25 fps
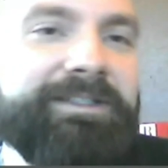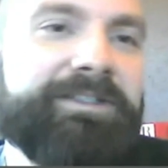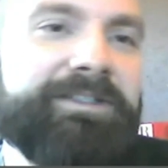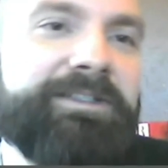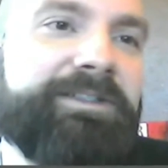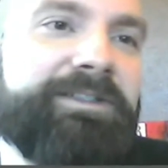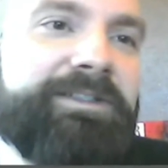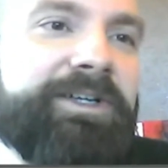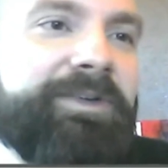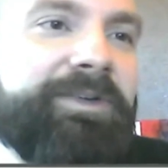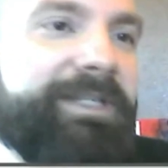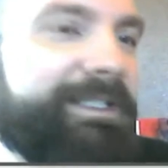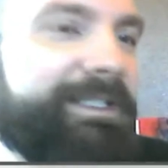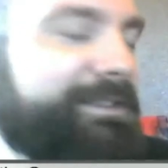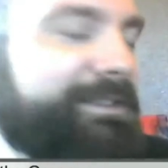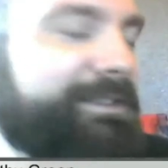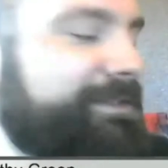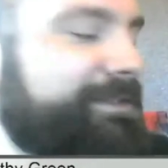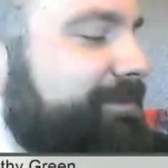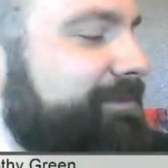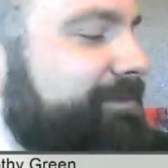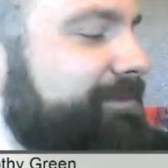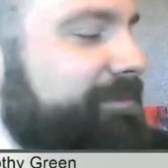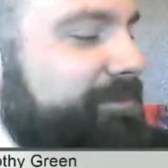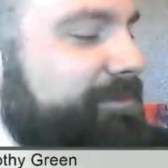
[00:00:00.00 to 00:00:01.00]

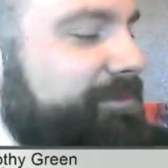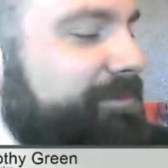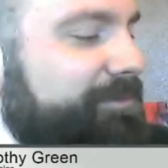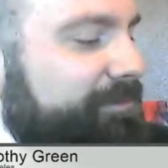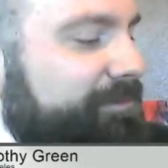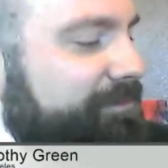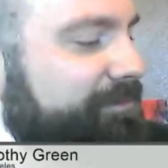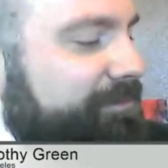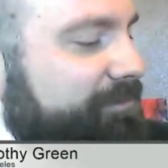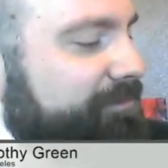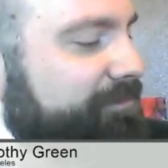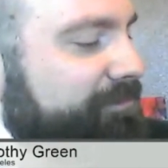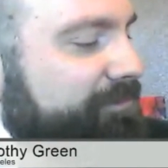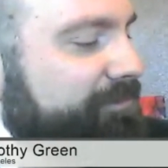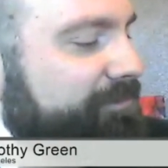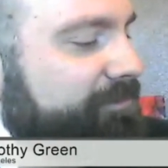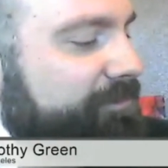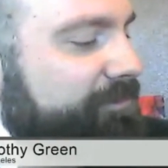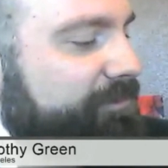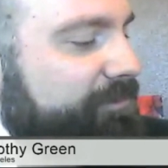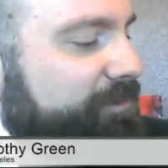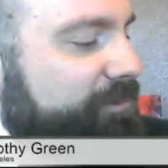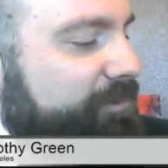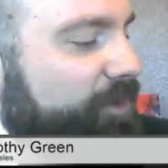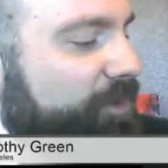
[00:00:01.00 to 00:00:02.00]
he's
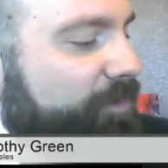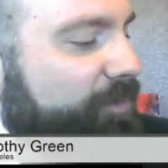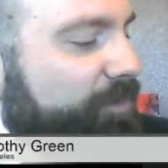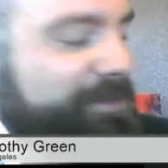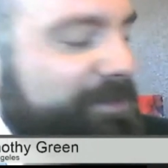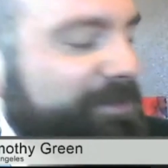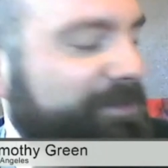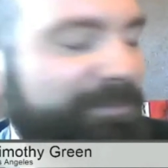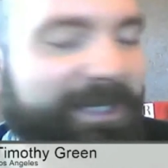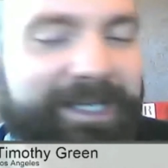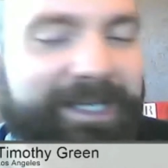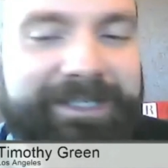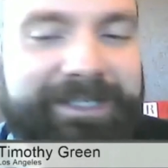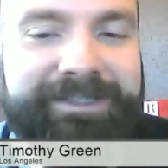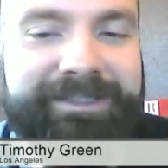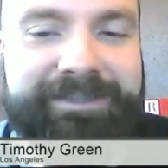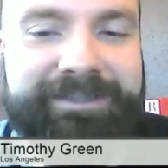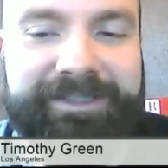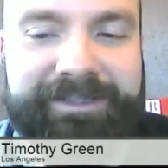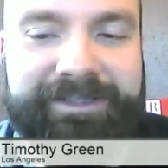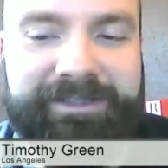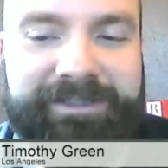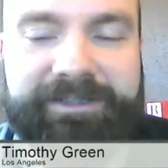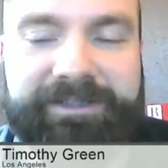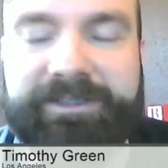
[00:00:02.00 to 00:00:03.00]
open-minded in
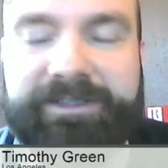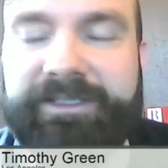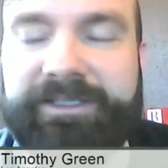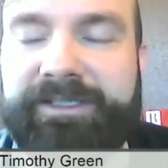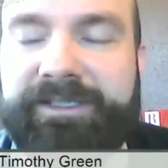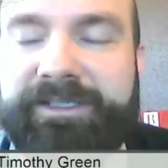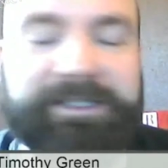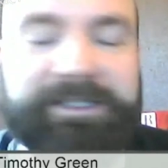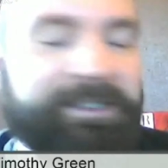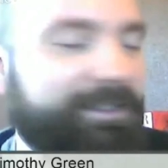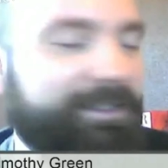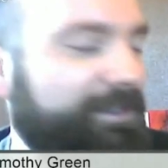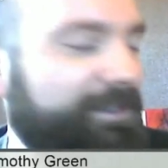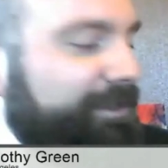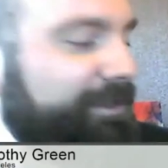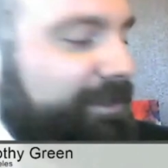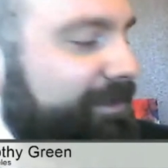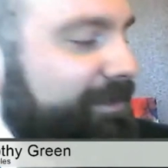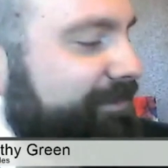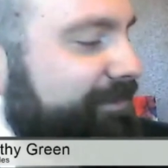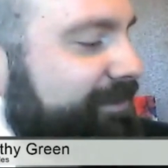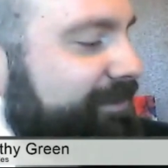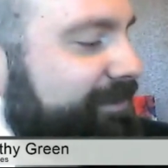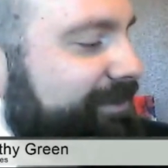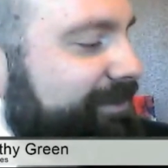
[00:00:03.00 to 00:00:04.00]
that he
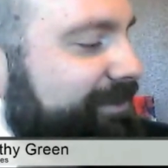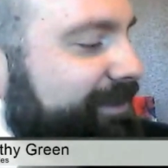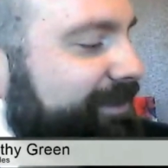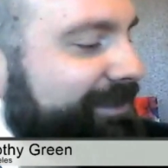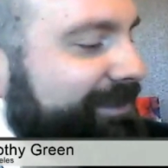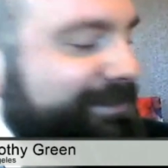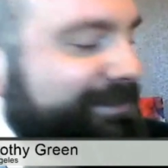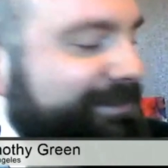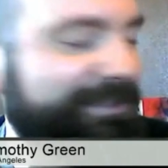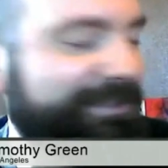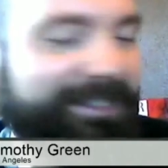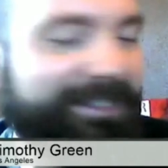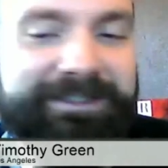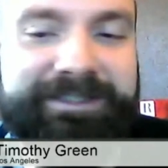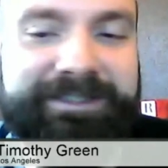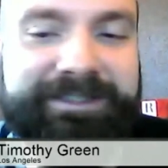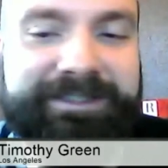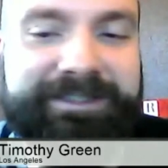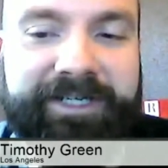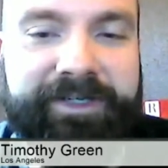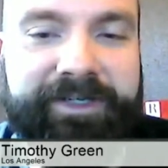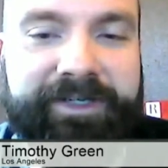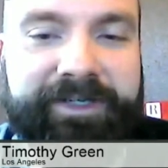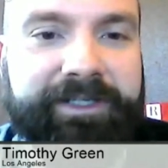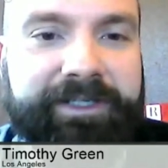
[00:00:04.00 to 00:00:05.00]
doesn't think it's
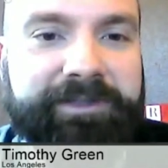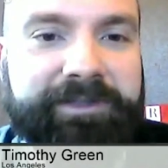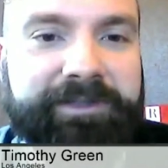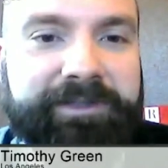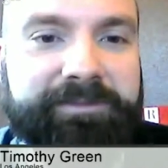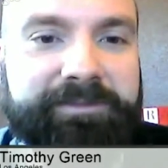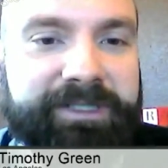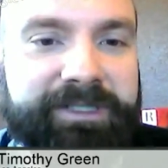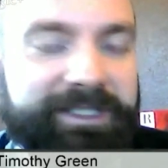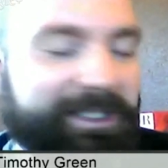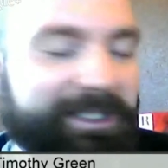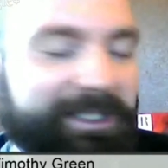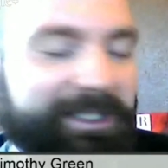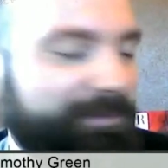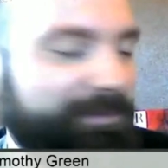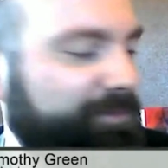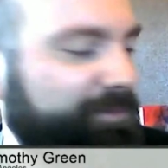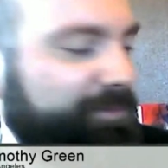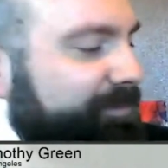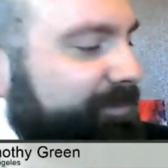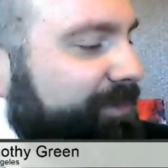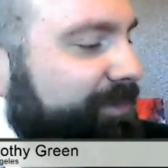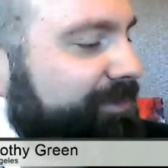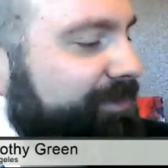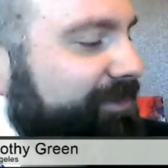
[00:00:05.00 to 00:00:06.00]
necessary, but he
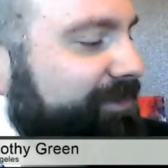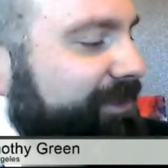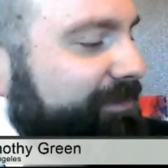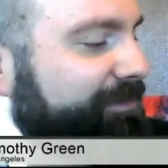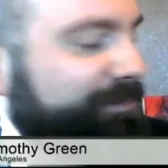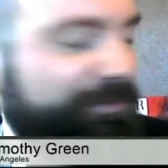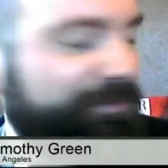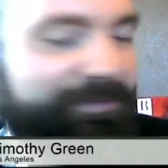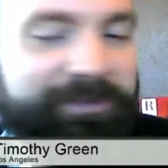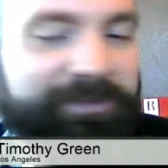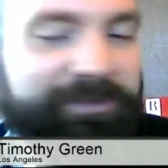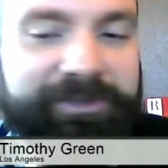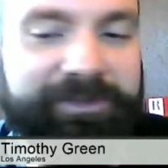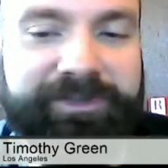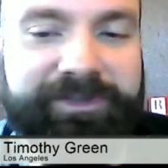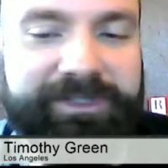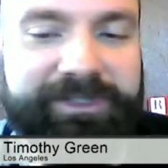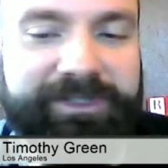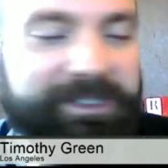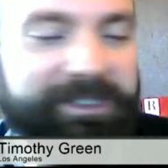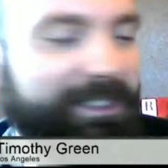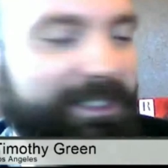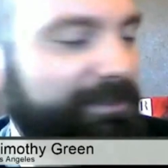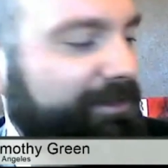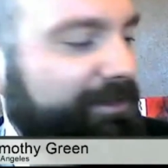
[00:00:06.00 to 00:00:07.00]
personally prefers
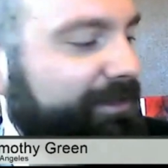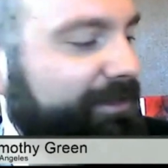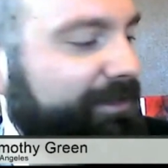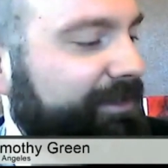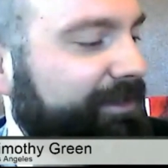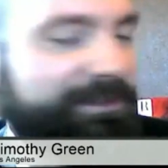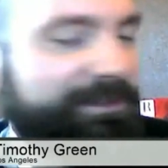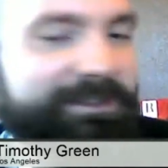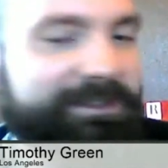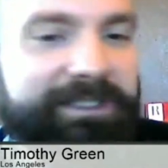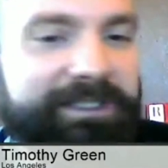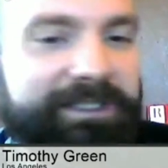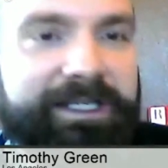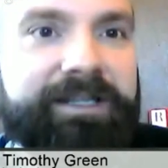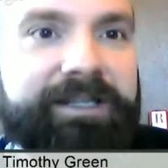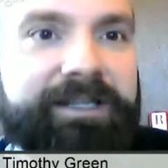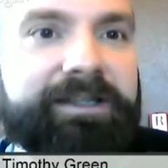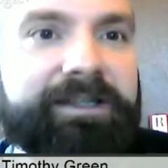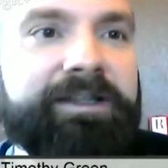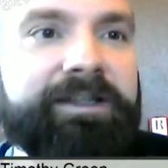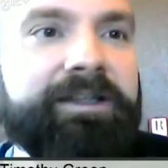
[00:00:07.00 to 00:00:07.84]
it, I think I would say.